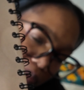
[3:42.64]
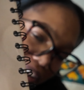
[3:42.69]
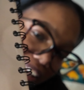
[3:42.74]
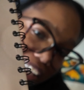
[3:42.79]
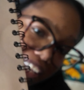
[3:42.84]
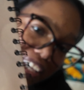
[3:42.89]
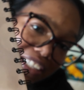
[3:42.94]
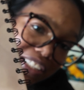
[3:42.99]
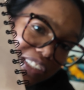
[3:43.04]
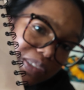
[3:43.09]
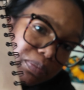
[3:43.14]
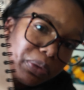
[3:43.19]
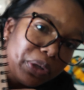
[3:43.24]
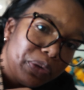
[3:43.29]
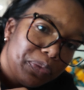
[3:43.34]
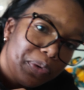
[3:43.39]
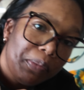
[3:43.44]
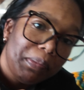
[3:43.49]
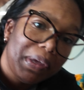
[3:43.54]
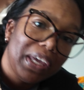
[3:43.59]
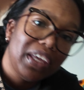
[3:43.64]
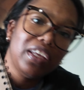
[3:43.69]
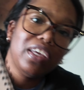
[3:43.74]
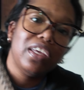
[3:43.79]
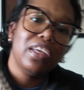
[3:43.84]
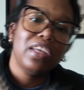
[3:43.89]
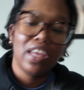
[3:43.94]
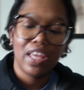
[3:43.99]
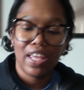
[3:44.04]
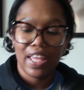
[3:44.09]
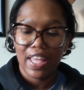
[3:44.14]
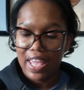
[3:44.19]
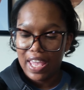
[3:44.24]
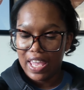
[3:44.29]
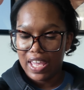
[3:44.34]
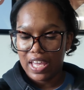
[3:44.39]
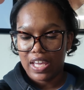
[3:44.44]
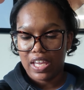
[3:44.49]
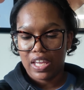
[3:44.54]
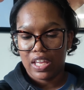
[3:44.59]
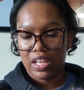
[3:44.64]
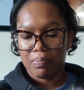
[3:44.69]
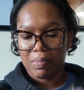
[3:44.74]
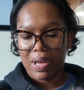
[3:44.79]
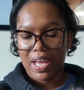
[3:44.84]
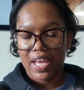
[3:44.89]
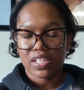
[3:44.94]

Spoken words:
That is Britwell made it, and my